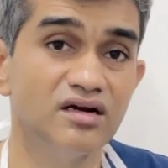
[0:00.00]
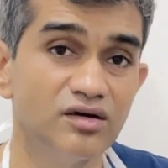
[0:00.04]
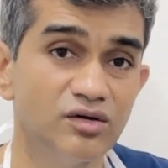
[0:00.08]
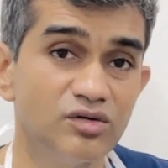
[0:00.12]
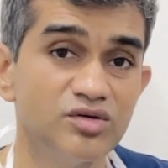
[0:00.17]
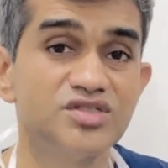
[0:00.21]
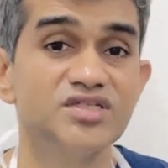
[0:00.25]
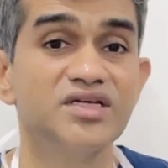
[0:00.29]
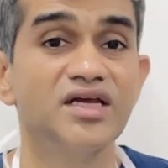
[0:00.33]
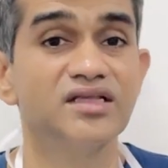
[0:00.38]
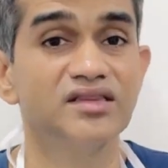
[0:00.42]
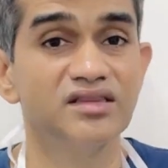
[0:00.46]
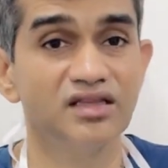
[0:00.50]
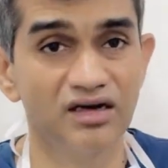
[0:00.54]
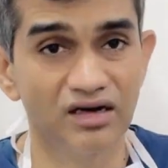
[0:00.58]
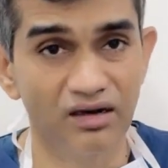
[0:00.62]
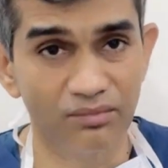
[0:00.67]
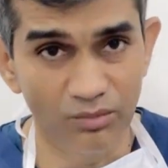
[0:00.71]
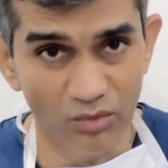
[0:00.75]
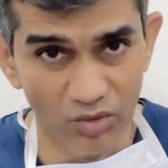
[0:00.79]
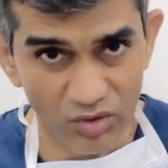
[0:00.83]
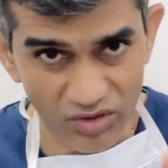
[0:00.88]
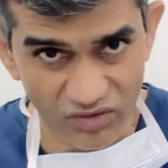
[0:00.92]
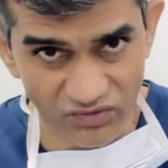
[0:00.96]
we check the
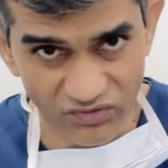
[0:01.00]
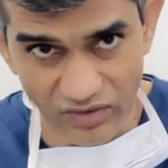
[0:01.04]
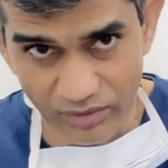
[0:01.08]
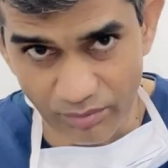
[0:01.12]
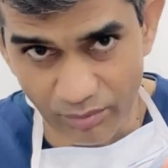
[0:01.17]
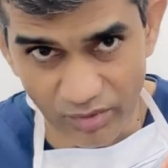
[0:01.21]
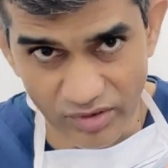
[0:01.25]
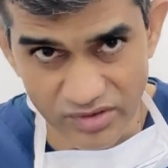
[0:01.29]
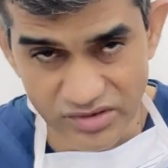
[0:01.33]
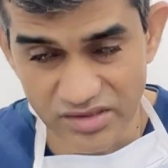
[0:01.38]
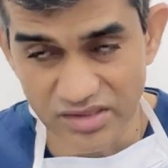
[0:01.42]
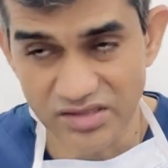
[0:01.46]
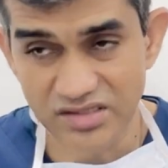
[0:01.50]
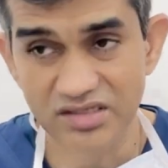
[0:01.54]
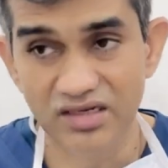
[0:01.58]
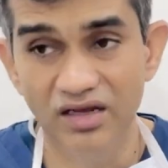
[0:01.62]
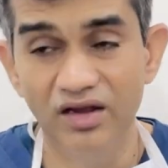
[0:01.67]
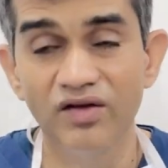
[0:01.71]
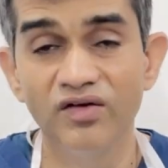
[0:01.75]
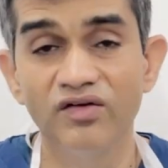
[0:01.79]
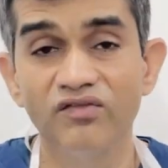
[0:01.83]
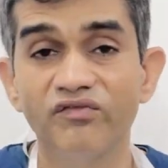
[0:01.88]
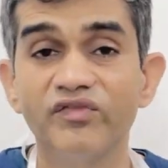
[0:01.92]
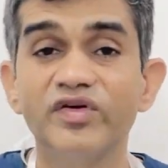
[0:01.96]
amount of deposits,
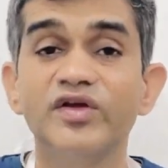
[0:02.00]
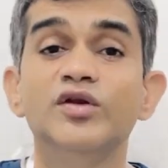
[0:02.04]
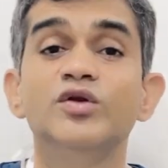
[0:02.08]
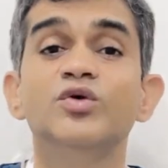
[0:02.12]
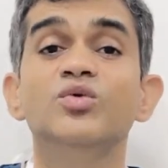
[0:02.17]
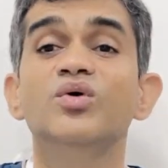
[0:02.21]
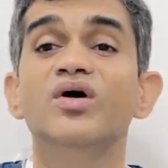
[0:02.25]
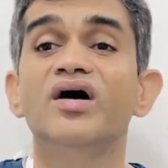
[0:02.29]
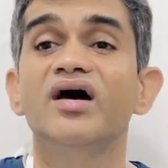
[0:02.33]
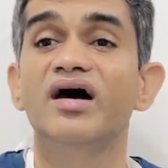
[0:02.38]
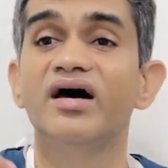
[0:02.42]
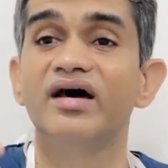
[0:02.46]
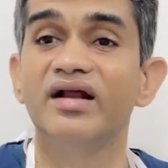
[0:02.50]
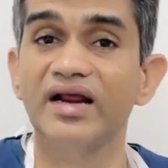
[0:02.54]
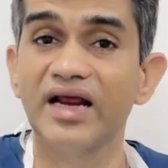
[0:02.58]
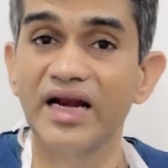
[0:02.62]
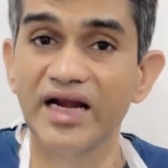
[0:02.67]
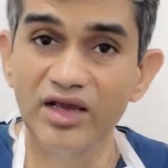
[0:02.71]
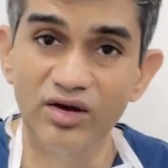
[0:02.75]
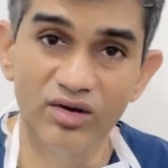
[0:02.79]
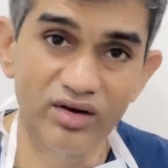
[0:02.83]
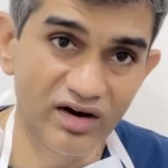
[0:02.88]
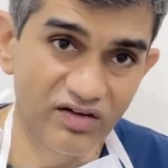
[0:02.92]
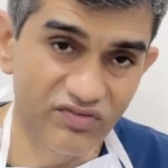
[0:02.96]
we do a
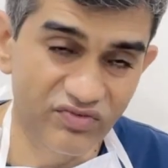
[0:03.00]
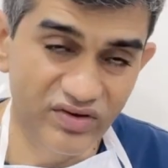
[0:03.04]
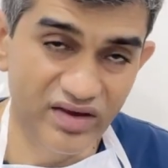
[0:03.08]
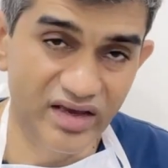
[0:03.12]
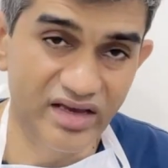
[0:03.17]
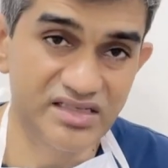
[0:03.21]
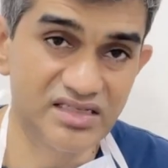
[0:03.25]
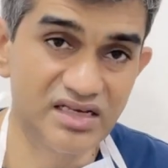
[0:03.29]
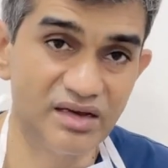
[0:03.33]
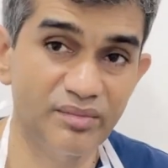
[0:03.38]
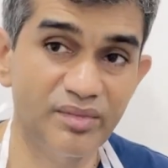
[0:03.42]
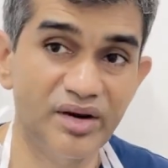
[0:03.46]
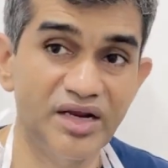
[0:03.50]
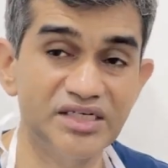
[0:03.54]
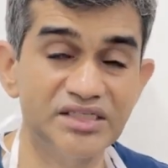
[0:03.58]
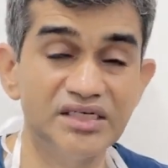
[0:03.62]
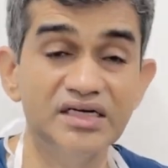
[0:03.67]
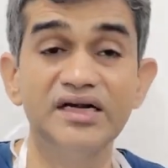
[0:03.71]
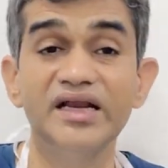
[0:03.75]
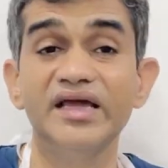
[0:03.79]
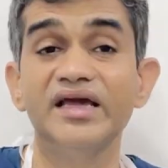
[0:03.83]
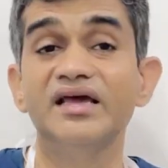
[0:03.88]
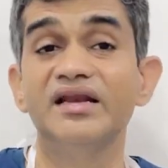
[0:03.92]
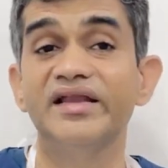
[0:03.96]
radiographic
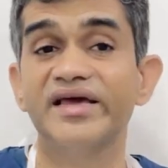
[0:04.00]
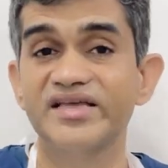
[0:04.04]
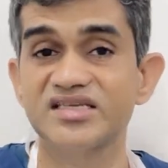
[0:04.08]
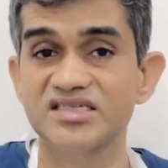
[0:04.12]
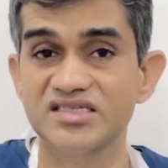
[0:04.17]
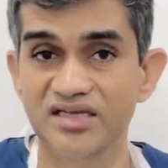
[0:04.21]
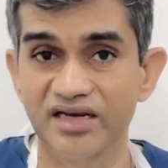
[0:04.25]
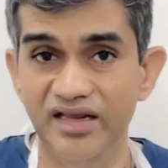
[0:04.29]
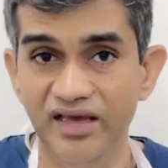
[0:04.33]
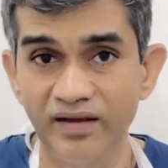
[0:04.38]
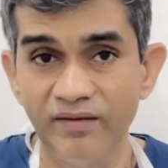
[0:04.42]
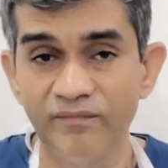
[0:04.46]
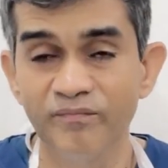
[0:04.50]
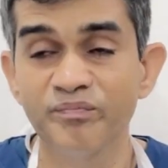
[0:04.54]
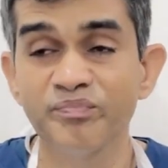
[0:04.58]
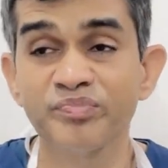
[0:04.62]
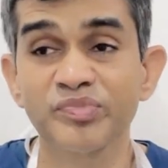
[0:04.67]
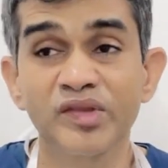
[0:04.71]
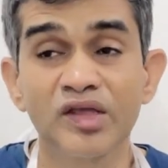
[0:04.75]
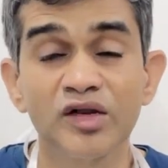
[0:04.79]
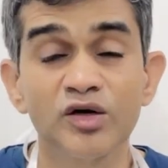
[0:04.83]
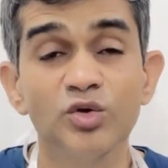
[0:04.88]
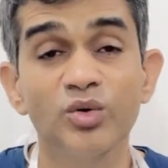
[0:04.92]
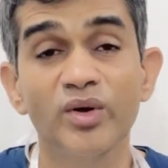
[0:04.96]
examination, take an x-ray
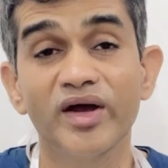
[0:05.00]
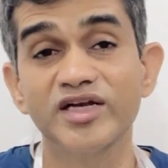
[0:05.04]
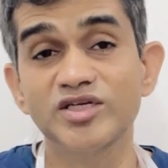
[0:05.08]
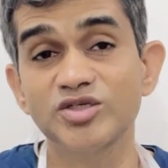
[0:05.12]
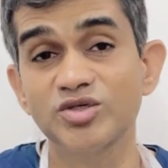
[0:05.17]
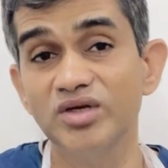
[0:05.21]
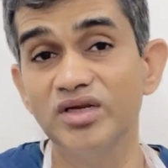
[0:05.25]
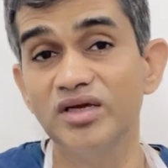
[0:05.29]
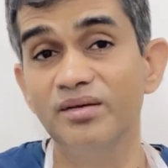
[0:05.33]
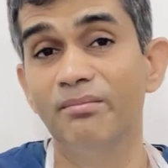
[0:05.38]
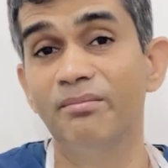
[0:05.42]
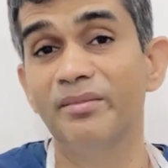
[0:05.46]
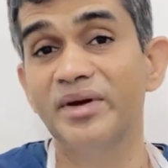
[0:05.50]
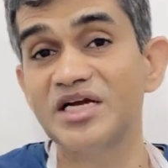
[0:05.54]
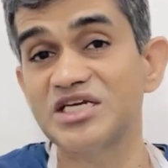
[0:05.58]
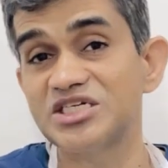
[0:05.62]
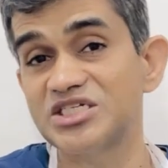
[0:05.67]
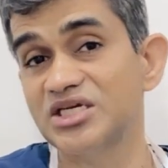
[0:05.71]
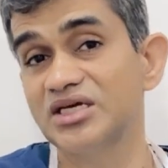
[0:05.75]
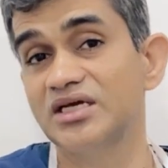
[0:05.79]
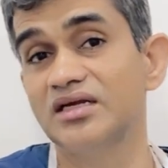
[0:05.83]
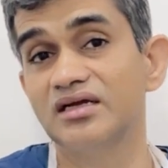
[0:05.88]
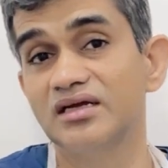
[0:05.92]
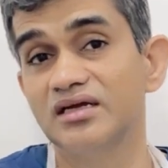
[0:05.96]
to actually
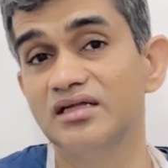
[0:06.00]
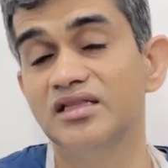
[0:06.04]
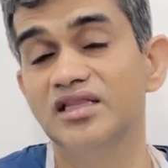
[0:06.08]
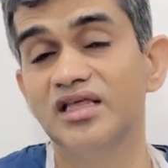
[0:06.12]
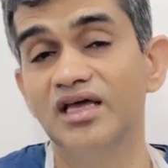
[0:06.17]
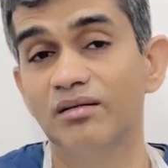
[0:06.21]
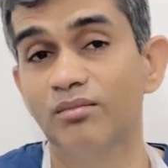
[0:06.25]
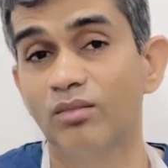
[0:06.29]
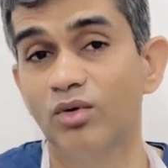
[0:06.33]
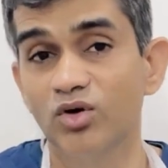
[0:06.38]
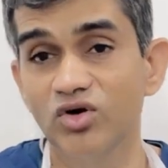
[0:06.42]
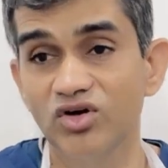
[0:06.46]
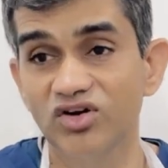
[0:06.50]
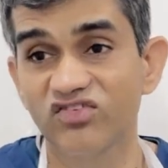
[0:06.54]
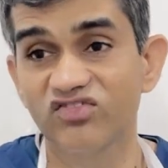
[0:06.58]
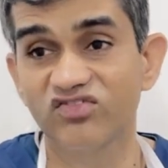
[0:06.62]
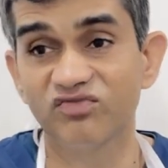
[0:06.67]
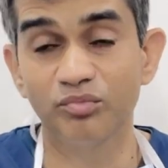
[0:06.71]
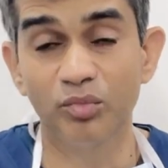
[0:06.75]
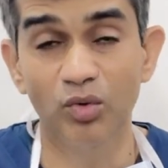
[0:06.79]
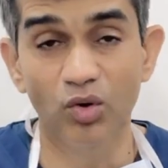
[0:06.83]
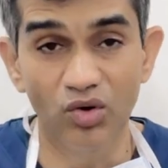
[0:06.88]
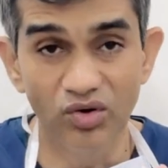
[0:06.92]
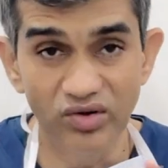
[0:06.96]
measure the amount
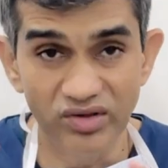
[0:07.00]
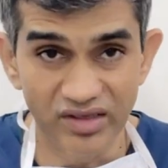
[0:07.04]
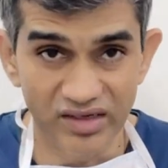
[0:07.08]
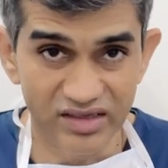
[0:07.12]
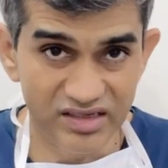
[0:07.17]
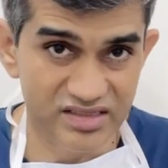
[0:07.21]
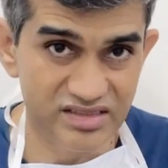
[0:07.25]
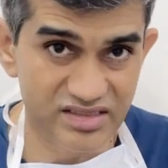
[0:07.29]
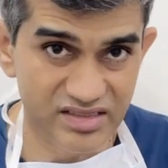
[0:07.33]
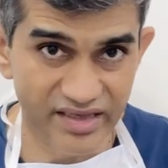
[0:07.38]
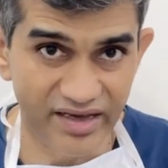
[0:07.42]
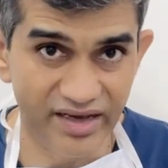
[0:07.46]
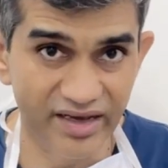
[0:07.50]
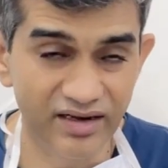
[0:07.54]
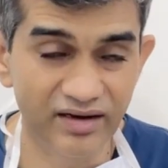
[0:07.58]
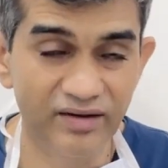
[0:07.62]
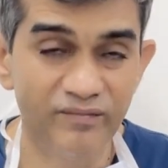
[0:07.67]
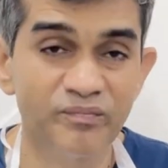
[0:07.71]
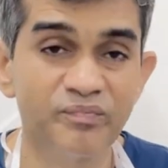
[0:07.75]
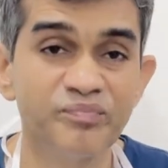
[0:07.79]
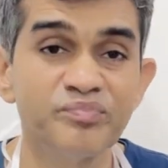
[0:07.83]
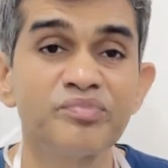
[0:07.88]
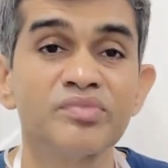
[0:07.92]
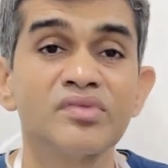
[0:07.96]
of bone that is there,
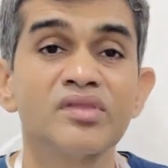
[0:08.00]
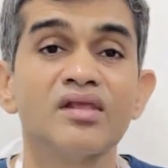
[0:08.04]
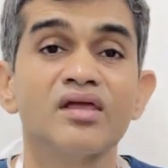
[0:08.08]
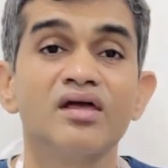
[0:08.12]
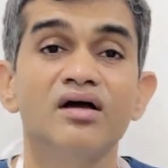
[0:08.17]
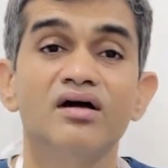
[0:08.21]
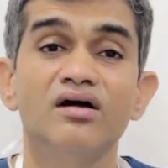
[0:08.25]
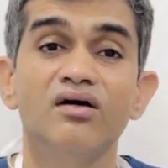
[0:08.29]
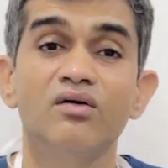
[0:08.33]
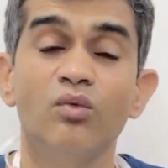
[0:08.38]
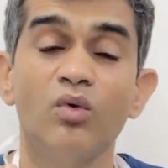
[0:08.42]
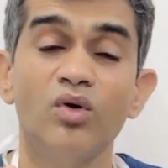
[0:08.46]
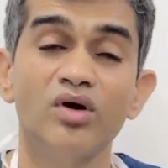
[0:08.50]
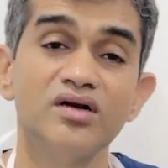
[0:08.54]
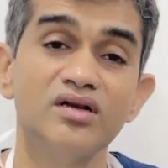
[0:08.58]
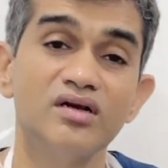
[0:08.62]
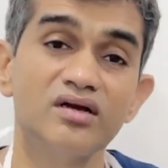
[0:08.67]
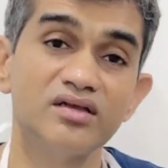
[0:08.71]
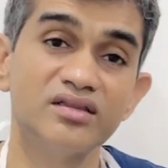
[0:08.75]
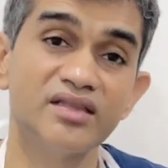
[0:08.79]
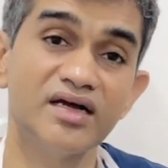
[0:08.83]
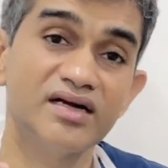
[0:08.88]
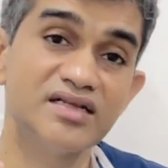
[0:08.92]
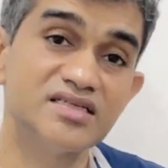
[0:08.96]

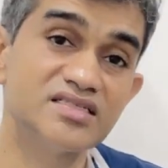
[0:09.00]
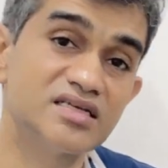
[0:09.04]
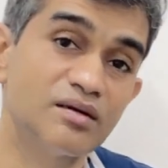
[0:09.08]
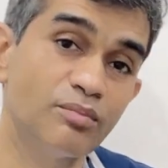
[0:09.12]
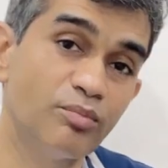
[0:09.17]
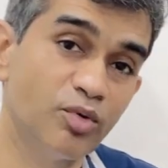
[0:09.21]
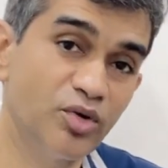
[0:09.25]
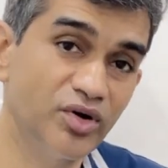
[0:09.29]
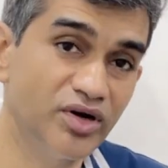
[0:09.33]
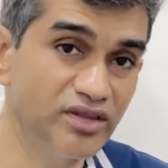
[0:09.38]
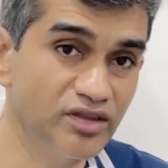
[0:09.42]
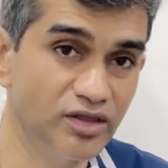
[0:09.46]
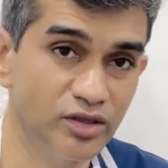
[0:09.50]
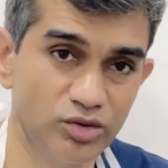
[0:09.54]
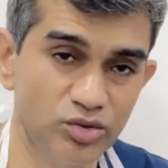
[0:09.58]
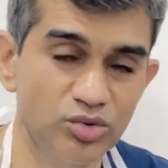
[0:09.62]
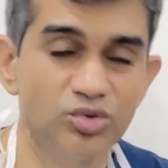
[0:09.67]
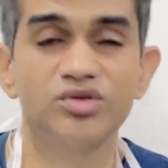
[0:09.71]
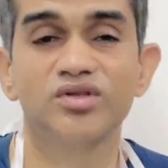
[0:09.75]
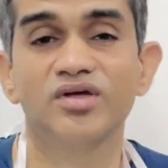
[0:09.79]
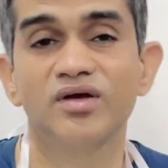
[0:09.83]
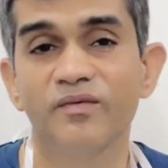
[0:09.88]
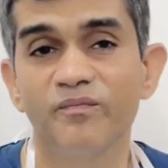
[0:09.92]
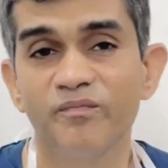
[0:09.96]
what that is supporting the
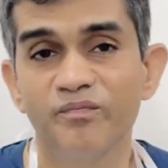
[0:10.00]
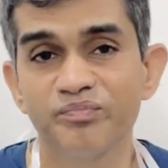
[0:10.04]
tooth.